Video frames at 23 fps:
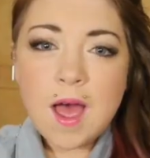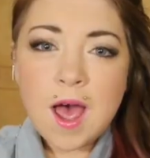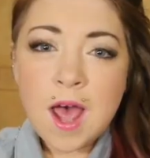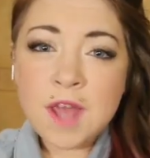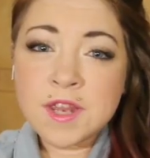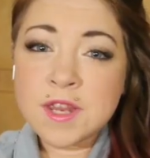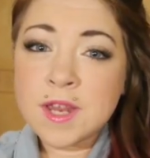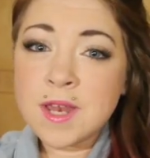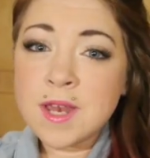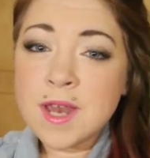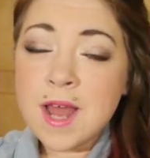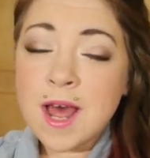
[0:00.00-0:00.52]

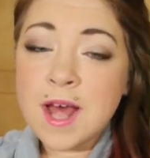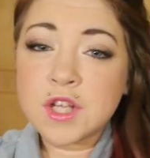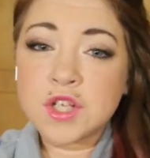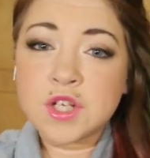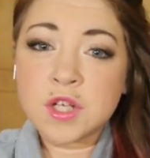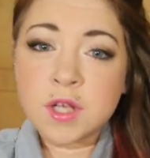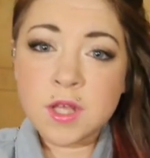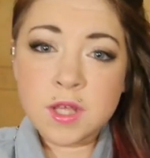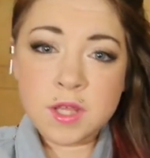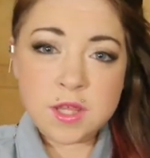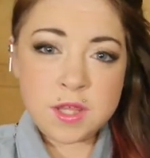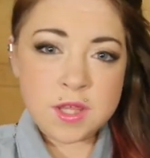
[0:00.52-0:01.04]
I didn't
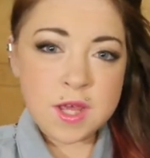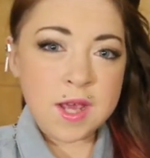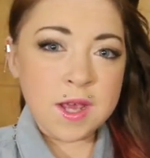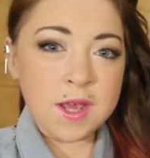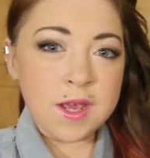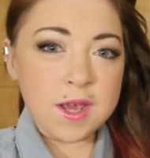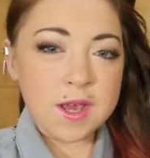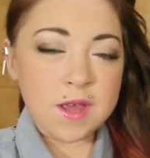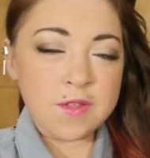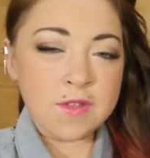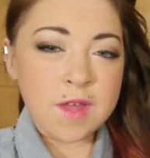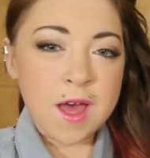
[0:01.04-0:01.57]
actually
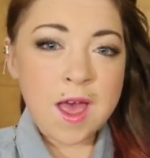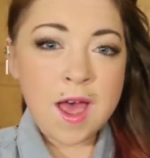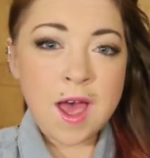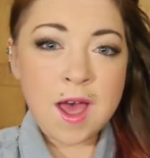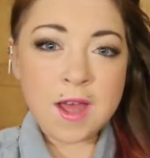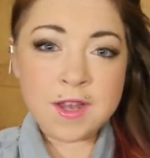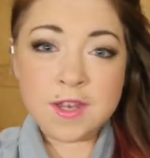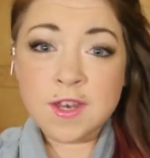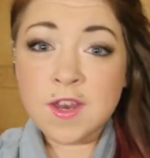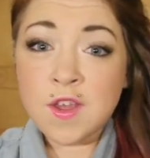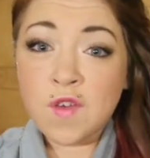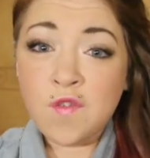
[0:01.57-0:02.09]
think that I
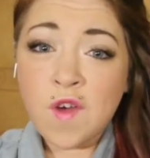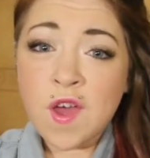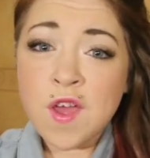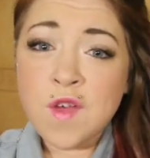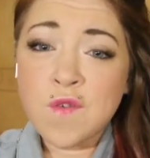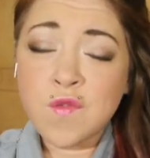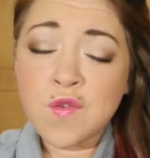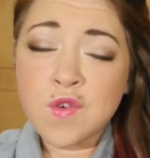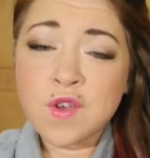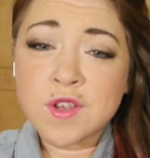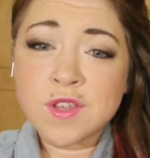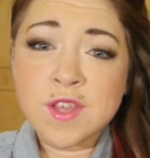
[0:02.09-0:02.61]
had any
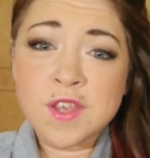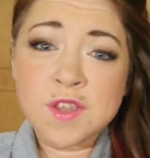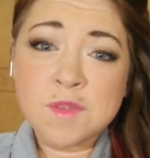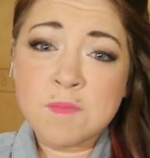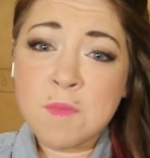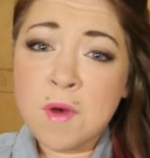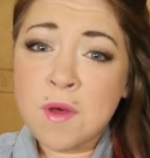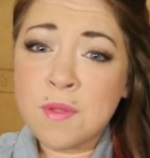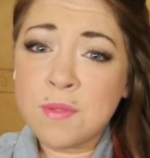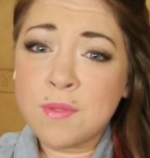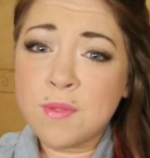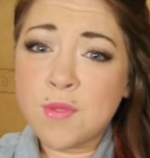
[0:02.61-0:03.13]
favourites this
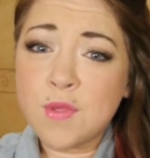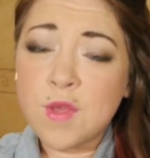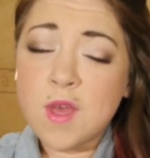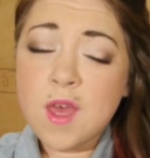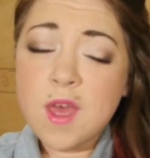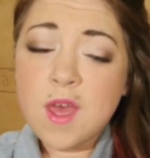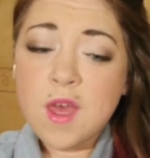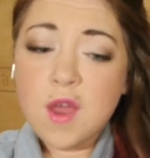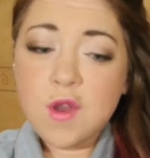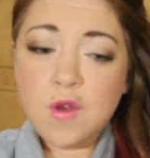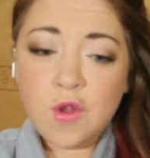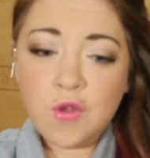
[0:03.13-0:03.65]
month.
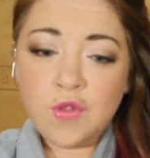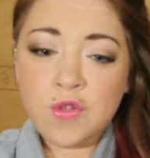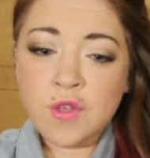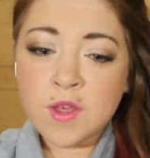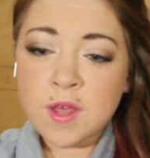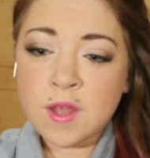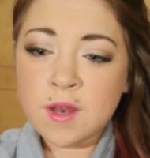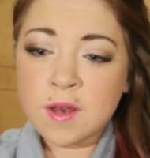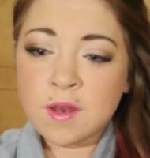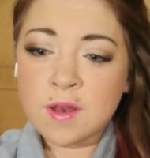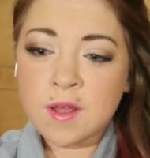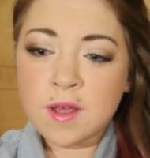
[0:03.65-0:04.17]

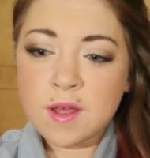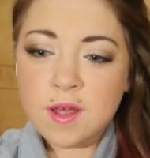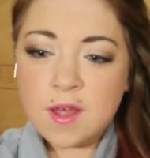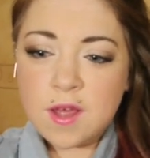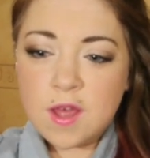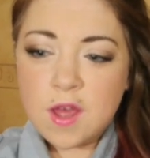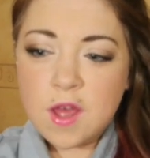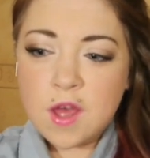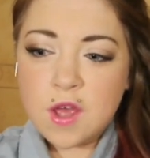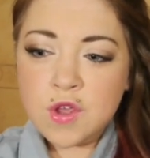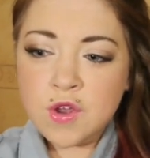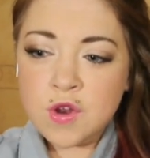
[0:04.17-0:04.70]
Nothing,
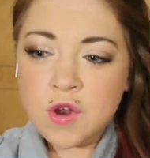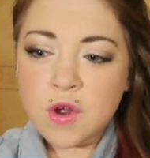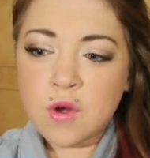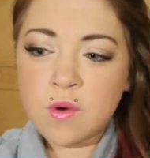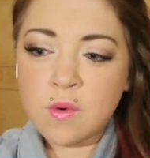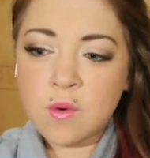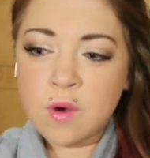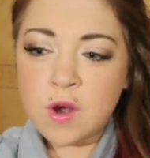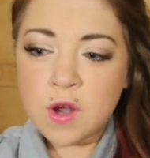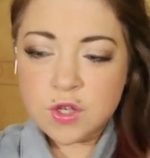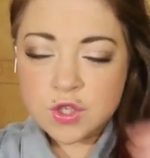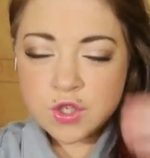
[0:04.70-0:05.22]
you
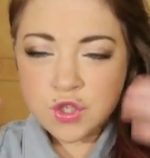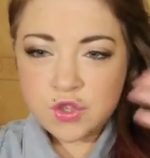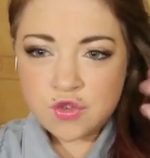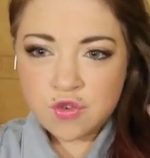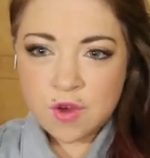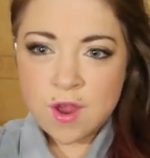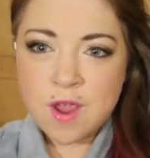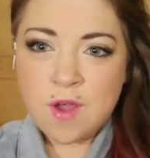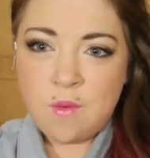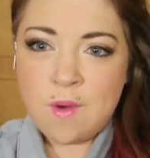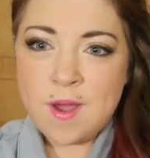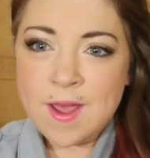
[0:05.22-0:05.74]
know,
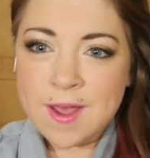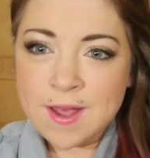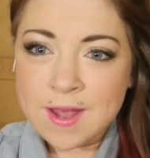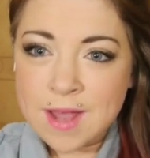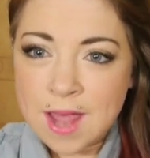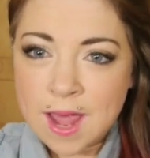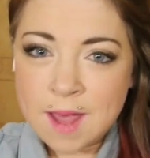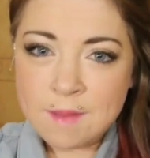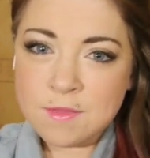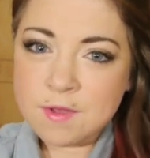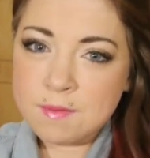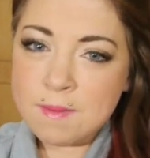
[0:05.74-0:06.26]
straight away
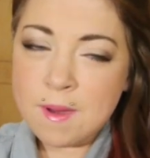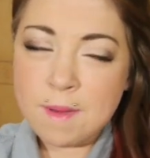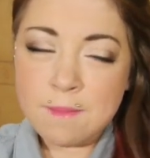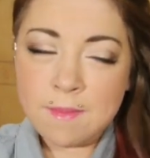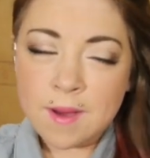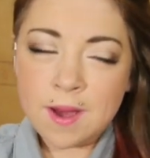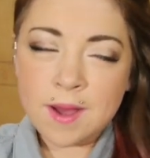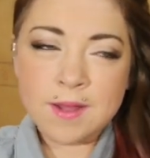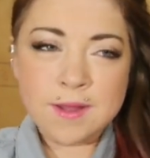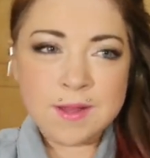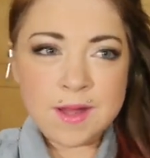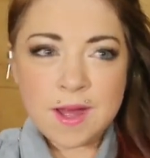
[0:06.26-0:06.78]
came to my
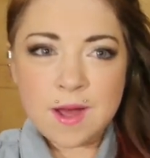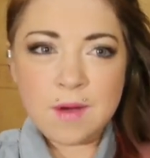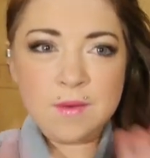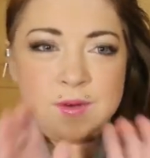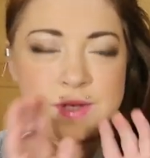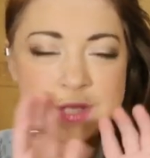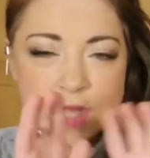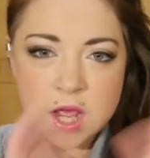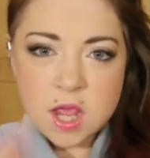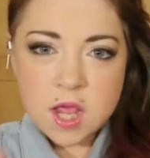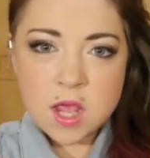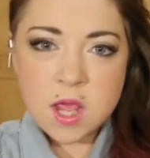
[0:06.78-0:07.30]
mind that I
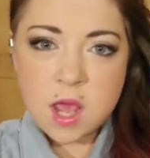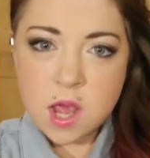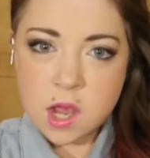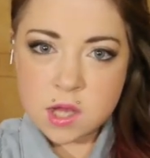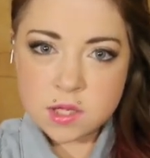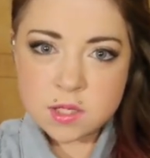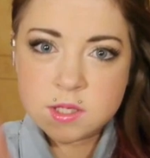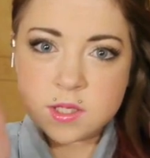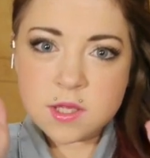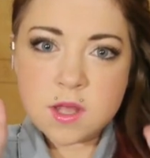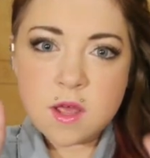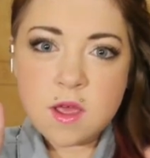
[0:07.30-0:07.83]
was like,
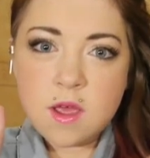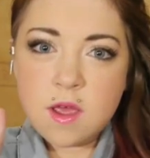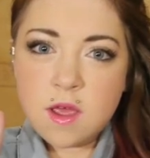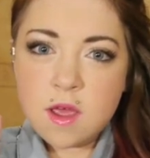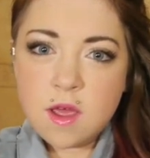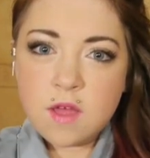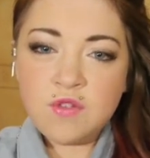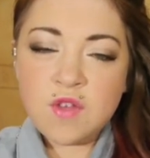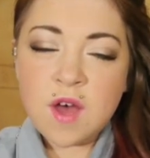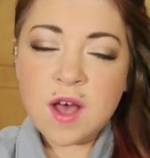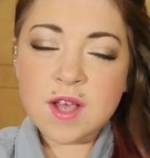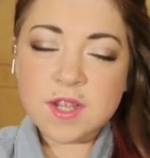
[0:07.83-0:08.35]
yes,
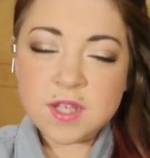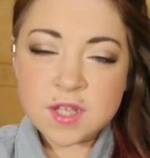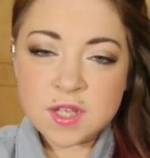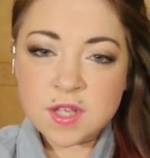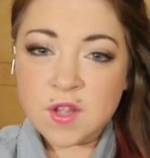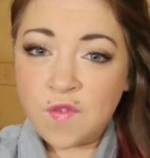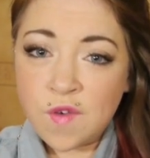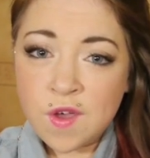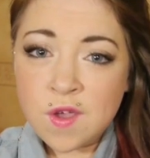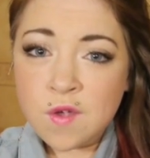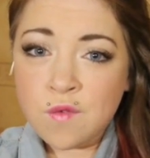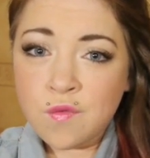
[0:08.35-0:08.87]
that's in
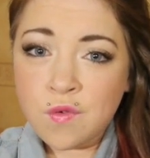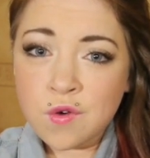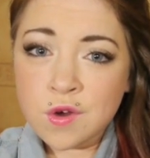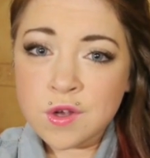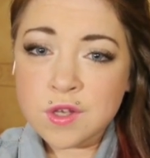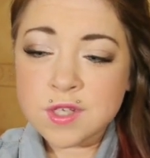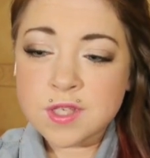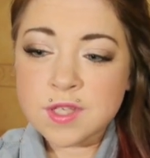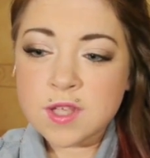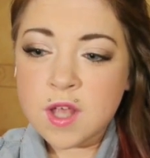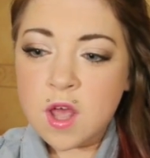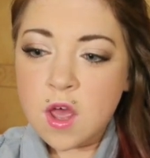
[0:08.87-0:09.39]
the
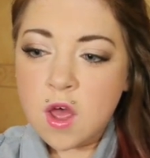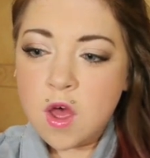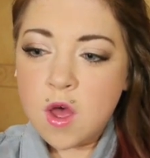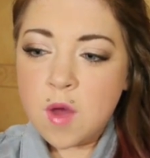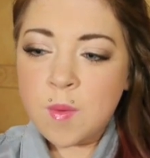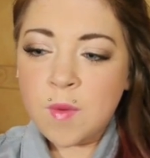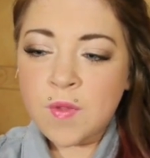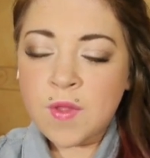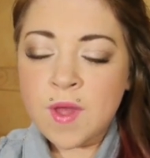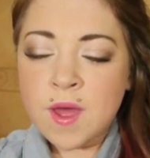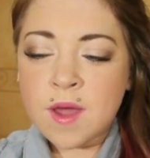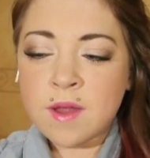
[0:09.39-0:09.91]
favourites.
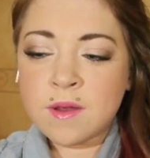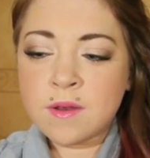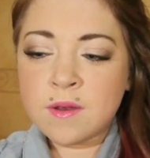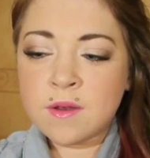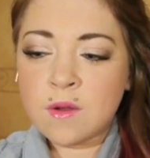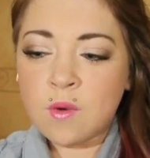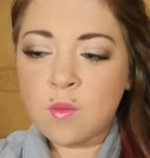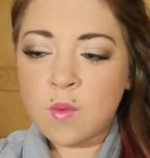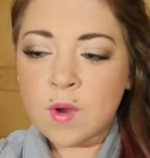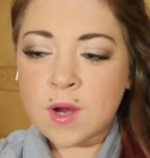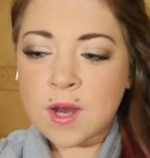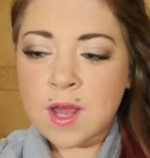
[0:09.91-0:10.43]
But then
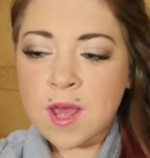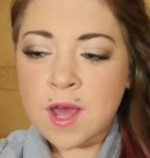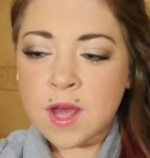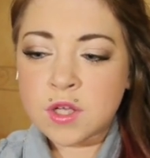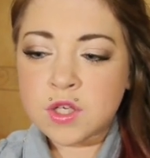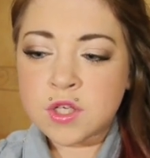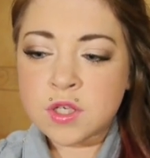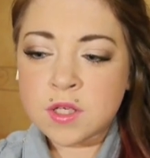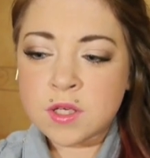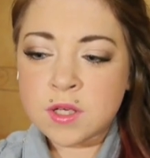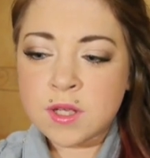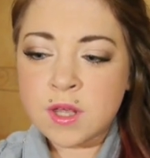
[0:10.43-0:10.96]
when I
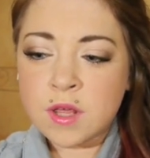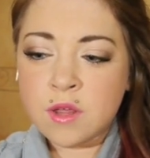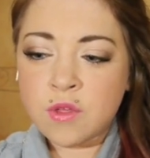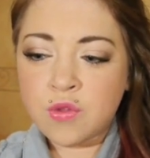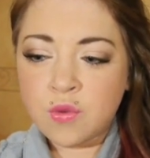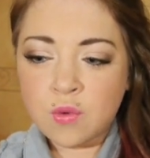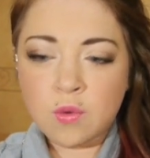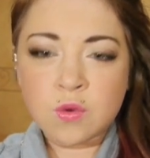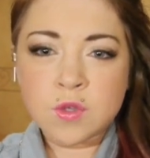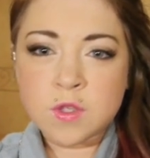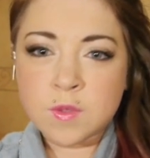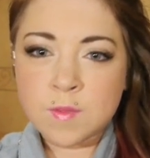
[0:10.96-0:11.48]
actually
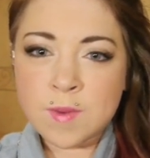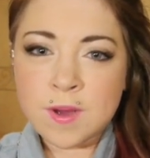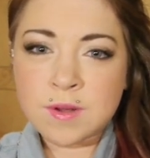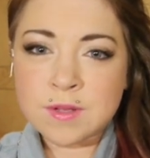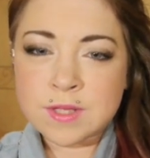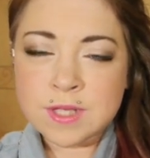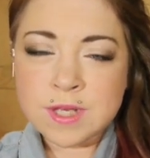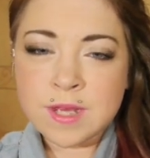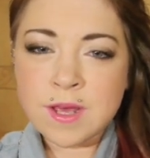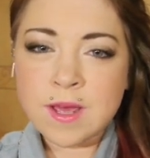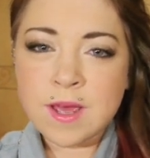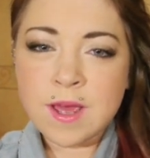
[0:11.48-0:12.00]
thought
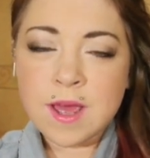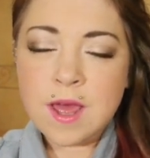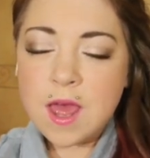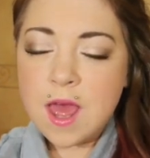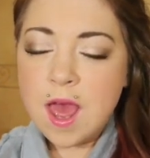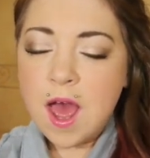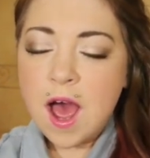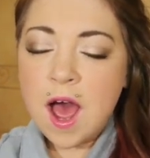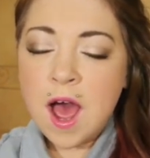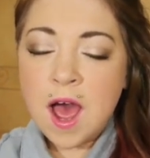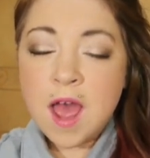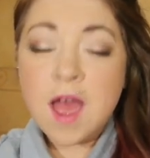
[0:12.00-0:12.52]
about it,
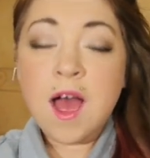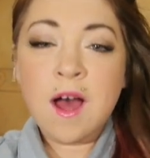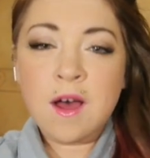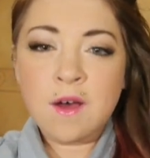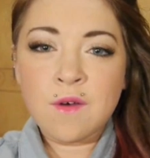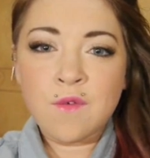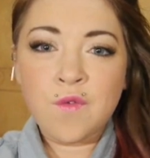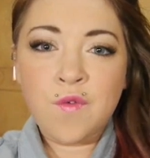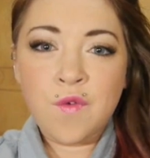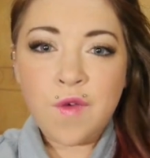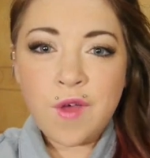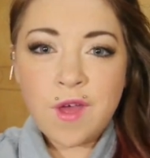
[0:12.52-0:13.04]
I
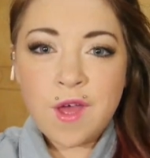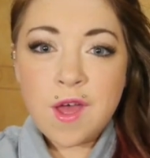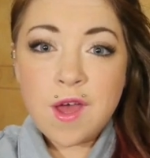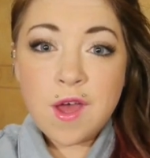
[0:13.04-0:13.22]
have